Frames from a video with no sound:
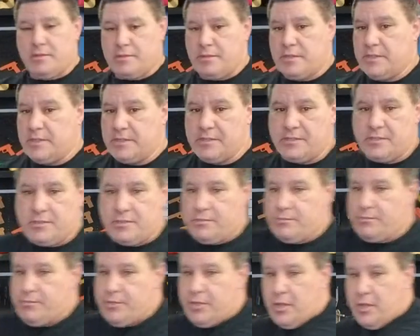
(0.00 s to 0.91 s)
these,
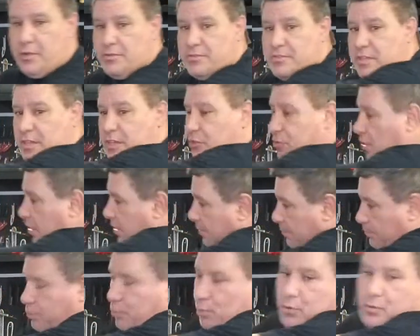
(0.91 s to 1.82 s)
you know, instead of trying to
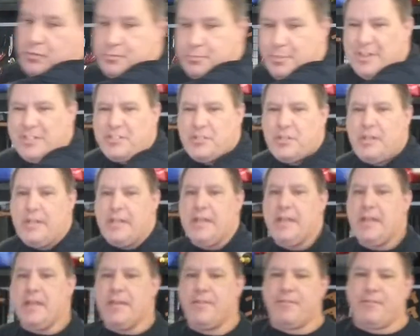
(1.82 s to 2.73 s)
pull, especially
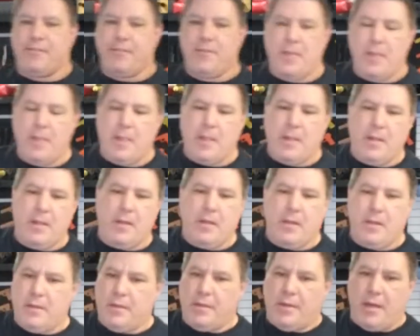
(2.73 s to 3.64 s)
if
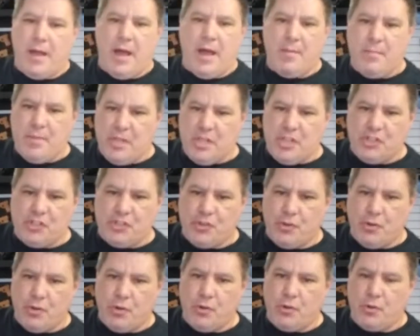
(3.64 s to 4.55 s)
I'm
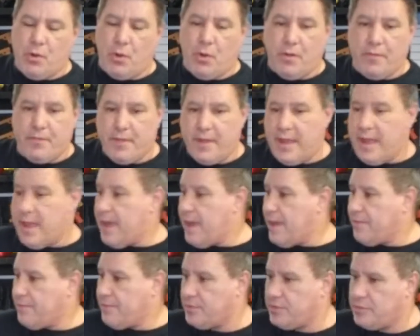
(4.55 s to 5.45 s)
injured or if I
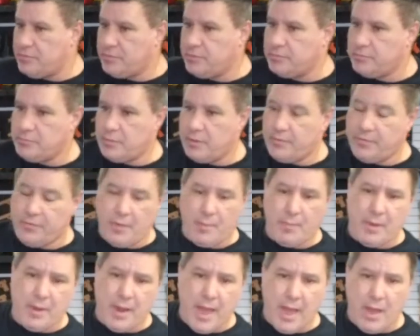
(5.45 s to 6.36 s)
have, or if I'm
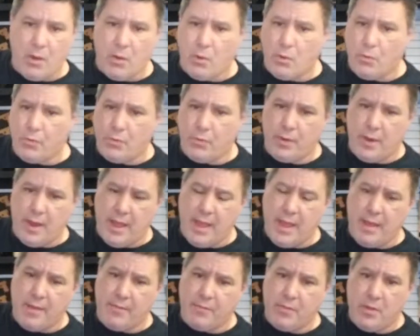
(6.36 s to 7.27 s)
a lot older and I
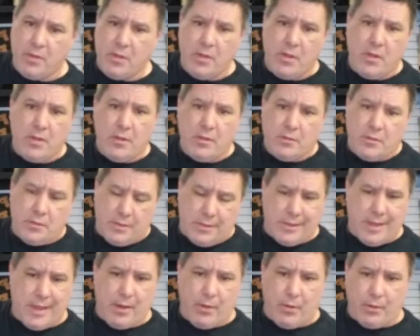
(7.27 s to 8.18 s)
have a
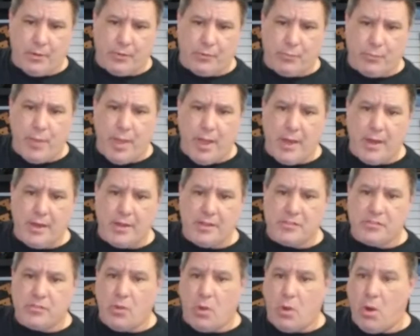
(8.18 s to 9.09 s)
lot of
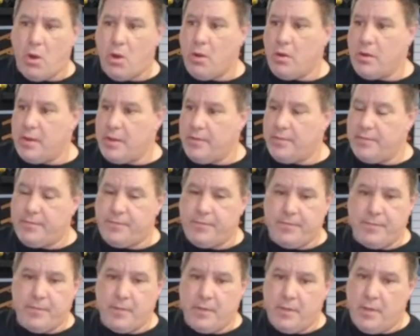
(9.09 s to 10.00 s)
arthritis or if
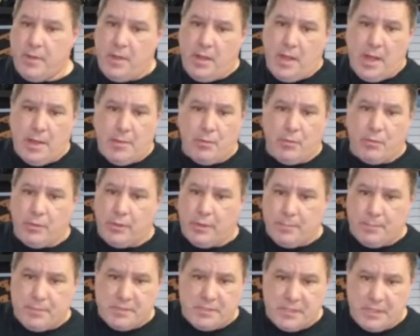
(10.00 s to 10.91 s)
I'm a really
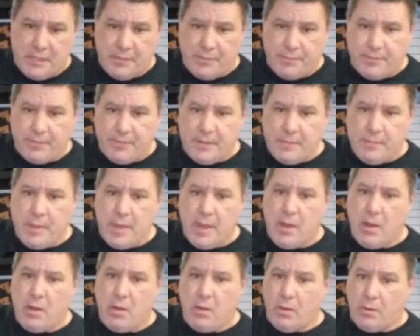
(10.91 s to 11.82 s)
petite
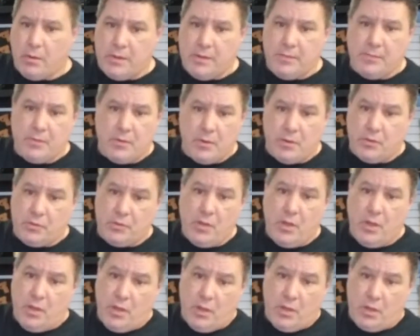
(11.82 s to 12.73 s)
female or even
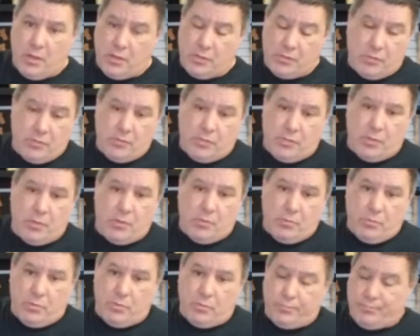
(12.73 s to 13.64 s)
a, a you
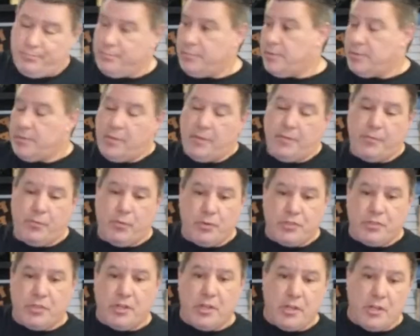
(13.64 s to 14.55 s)
know,
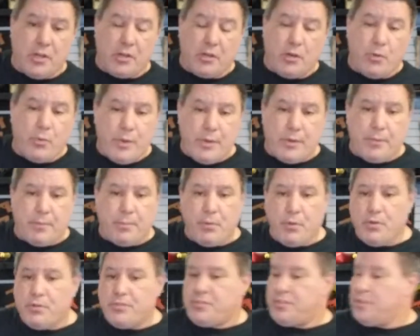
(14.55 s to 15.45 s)
unfortunately a younger, weaker
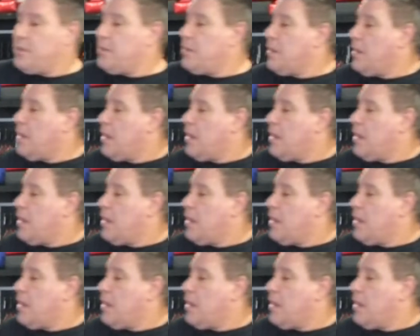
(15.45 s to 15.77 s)
person,